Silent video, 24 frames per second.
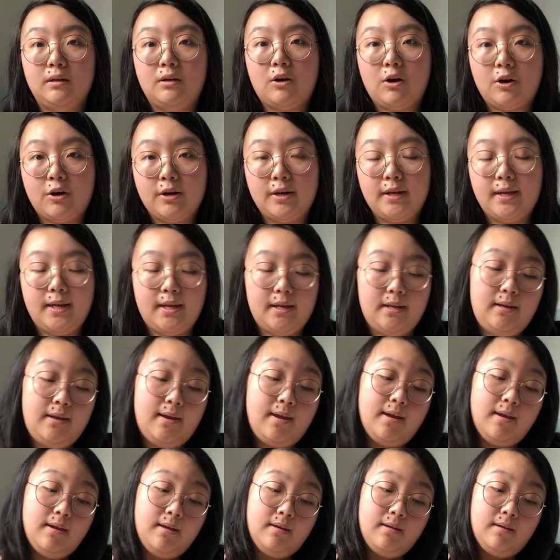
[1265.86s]

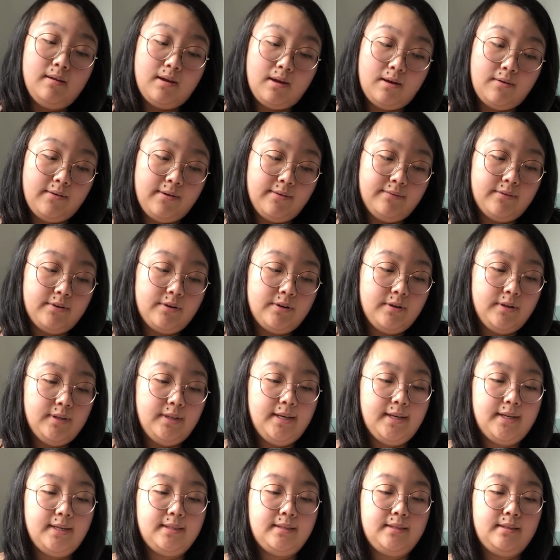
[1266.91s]
cardigan. However,
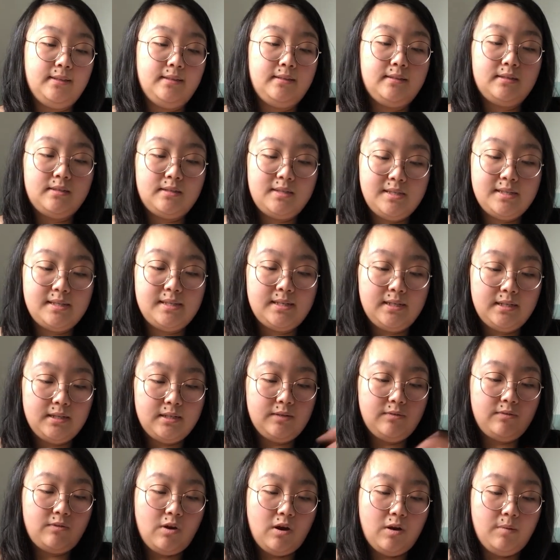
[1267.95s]
like the
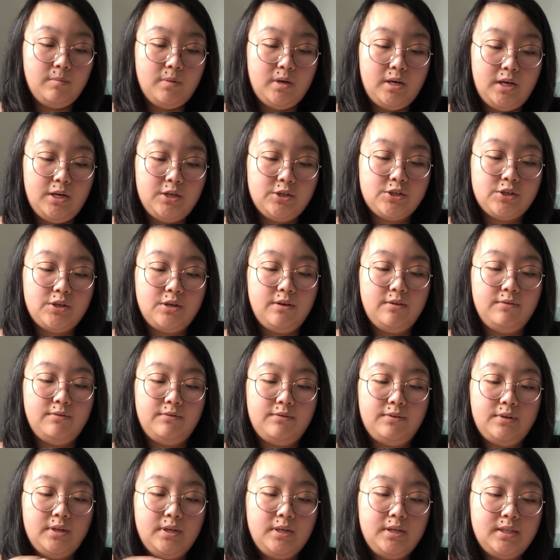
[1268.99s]
distinctive combination of
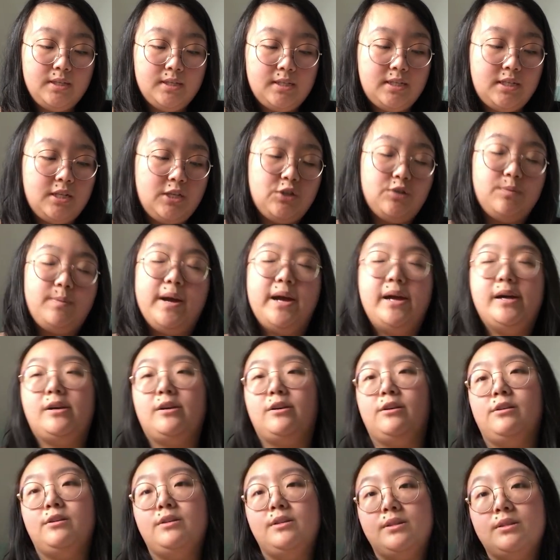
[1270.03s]
stitch
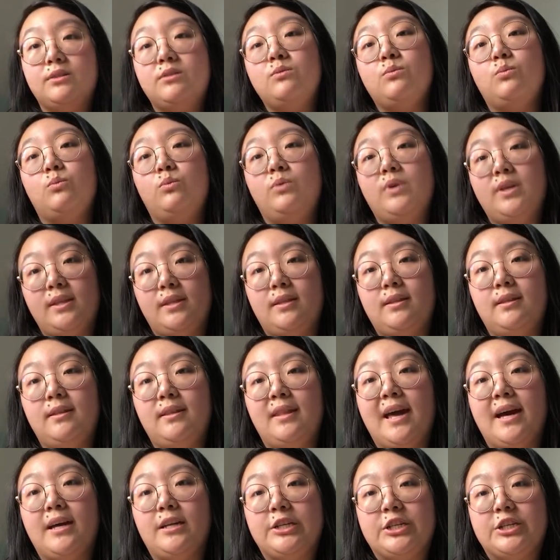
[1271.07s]
patterns with
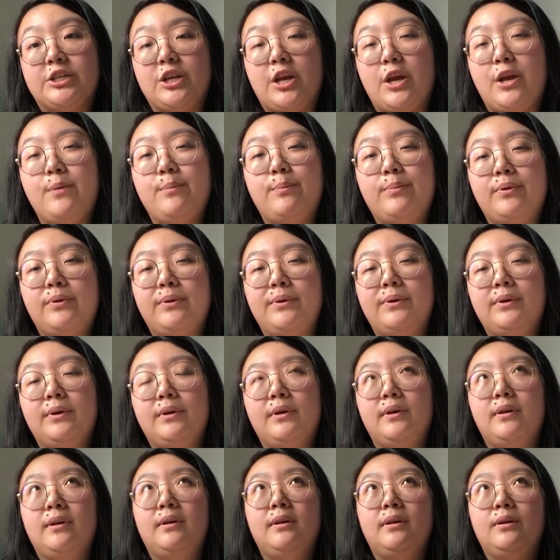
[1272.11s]
that shape
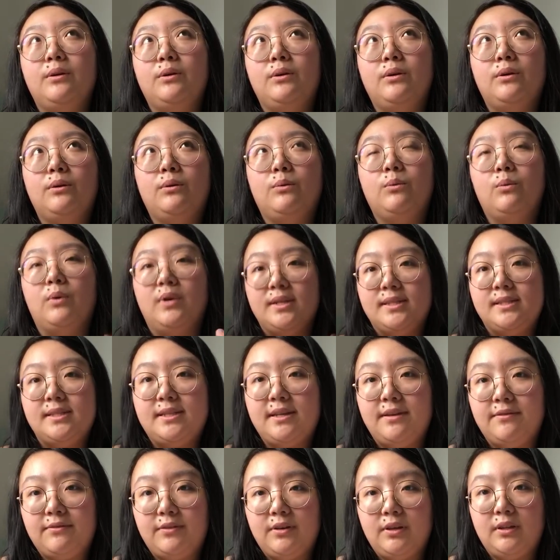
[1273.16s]
was
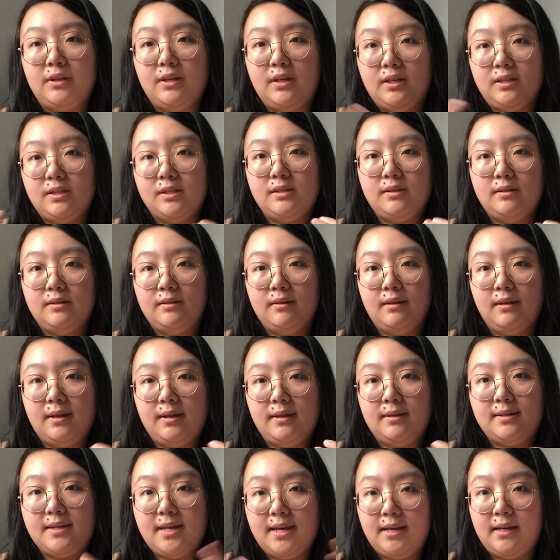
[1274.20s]
definitely in,
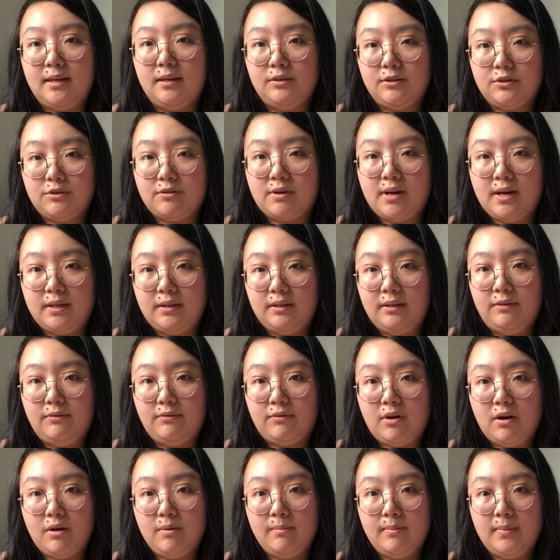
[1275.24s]
like, taken directly
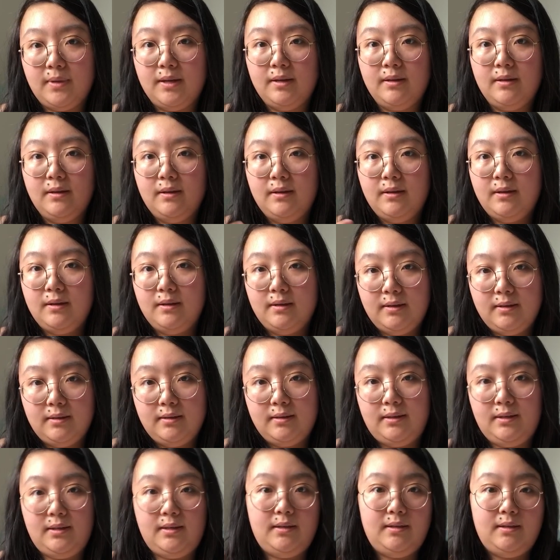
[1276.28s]
from
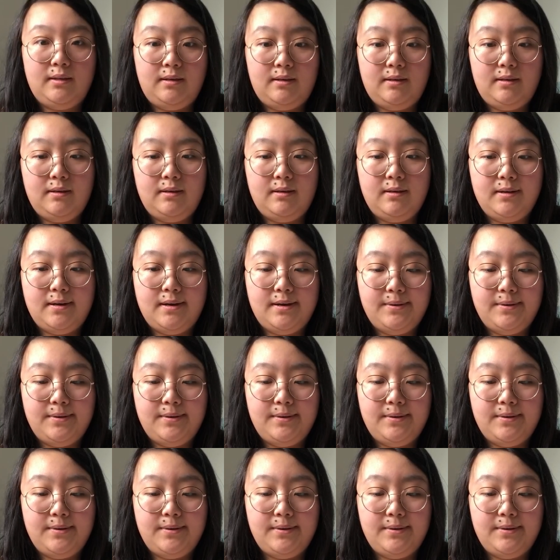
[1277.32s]
the